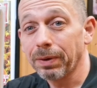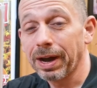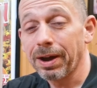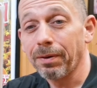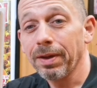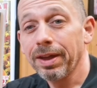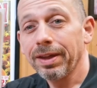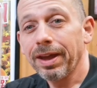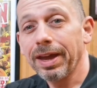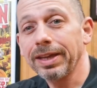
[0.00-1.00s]
wow.
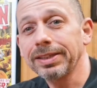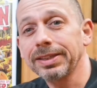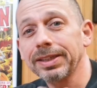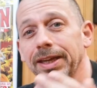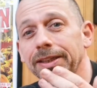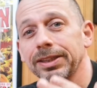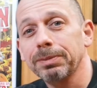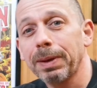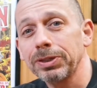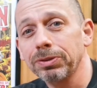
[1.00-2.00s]
It's
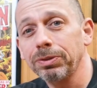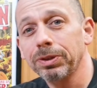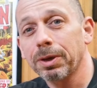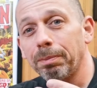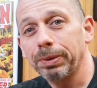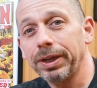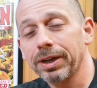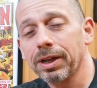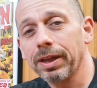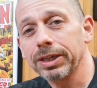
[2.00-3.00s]
special to
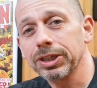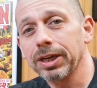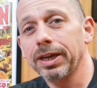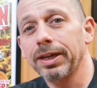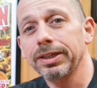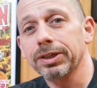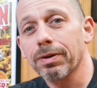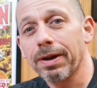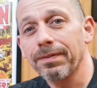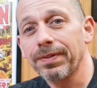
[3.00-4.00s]
complete a collection, and it's a
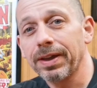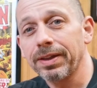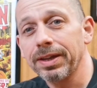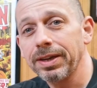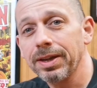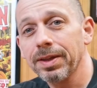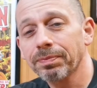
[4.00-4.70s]
great feeling.